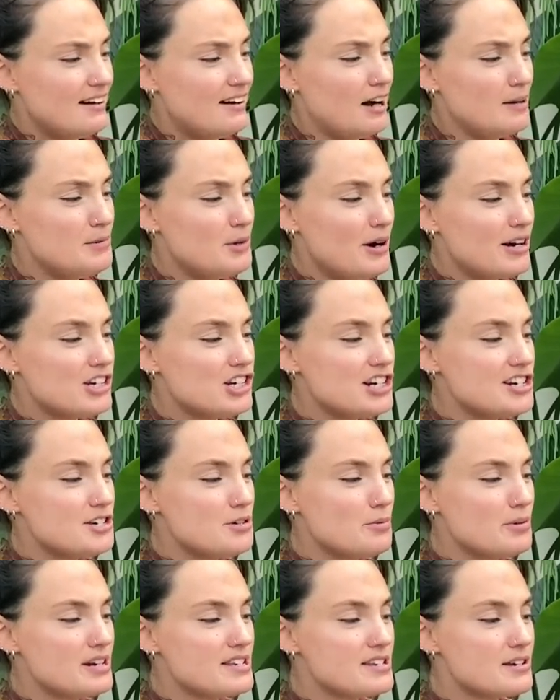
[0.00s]
I'm not actually
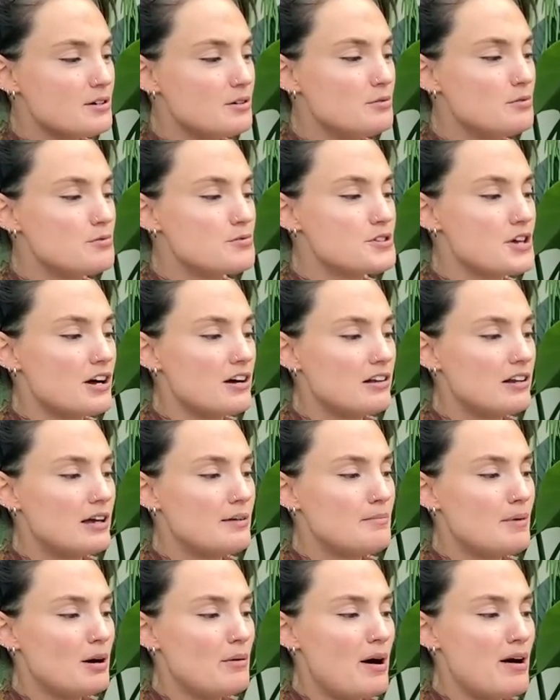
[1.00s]
sure what it's called.
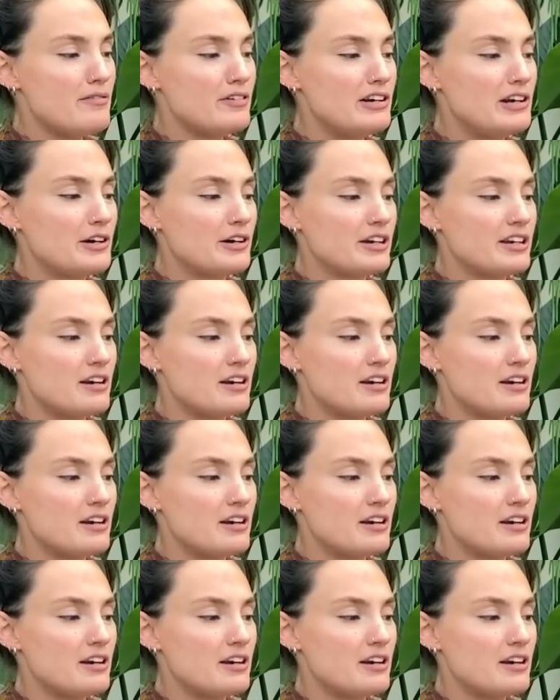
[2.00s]
I'll have a look